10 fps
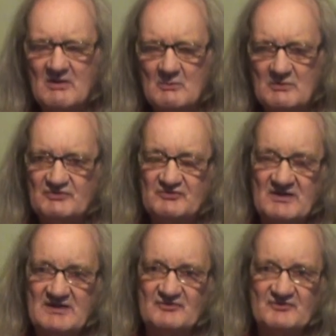which
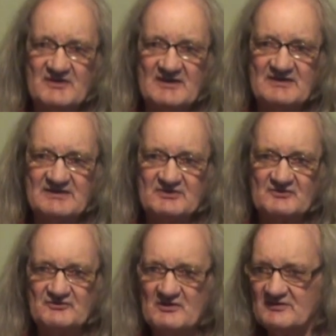incidentally
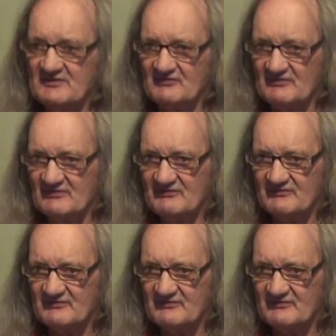does not exist.